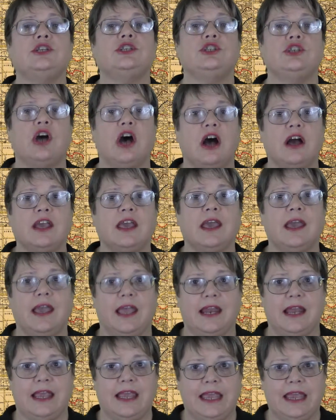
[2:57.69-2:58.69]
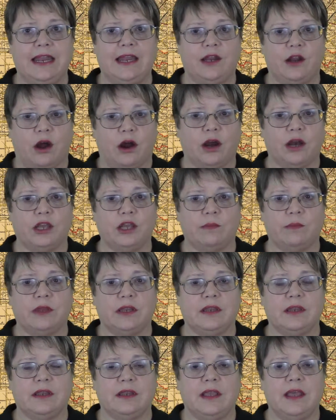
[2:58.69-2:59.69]
talking in a heated
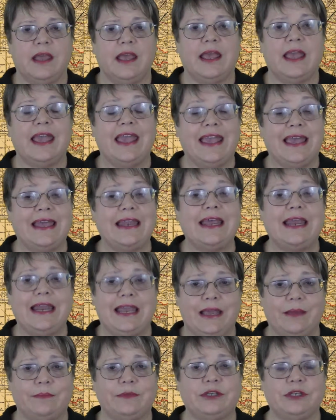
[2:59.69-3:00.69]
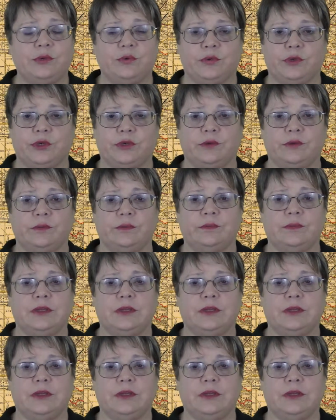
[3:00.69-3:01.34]
argument in an empty room.